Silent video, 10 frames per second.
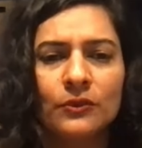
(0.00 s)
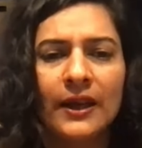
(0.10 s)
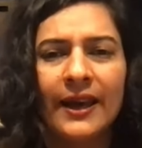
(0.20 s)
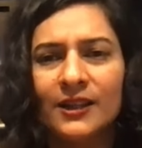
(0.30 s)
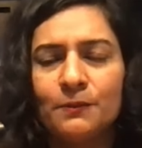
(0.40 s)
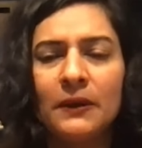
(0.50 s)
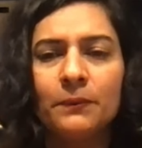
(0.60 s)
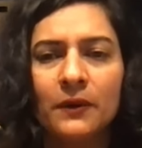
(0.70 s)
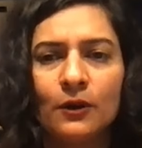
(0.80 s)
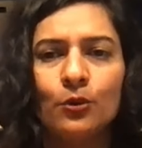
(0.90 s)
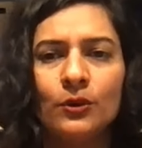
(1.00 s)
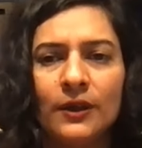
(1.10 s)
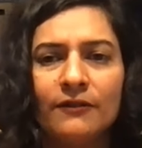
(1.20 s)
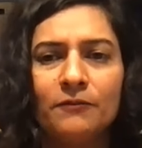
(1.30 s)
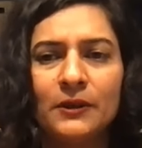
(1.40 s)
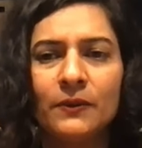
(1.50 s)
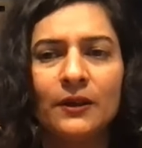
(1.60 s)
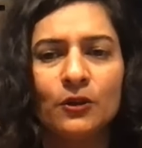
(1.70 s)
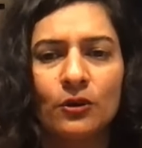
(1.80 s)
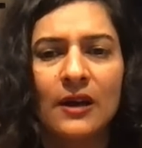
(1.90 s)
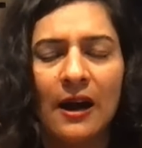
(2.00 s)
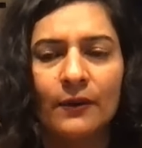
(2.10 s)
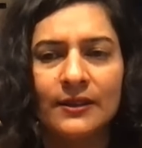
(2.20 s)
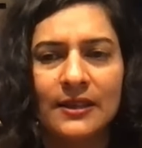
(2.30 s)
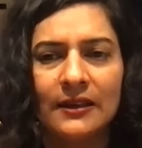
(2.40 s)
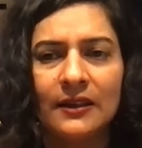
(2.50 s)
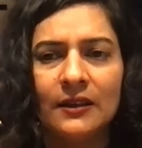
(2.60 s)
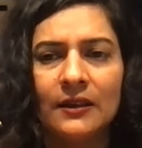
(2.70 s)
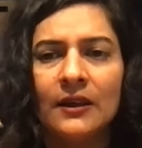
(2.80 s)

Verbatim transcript: eight people who live between Gurgaon and Delhi